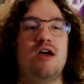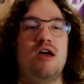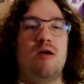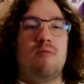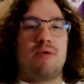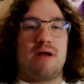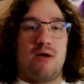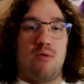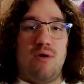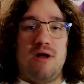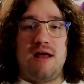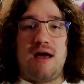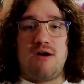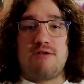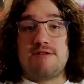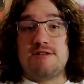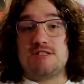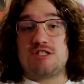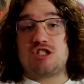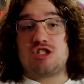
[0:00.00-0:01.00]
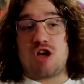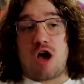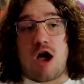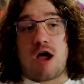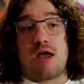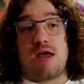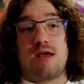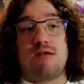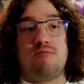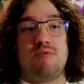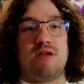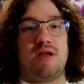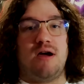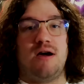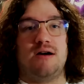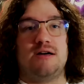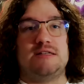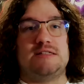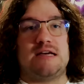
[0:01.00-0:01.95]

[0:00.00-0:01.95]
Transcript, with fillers: but I went out and saw it because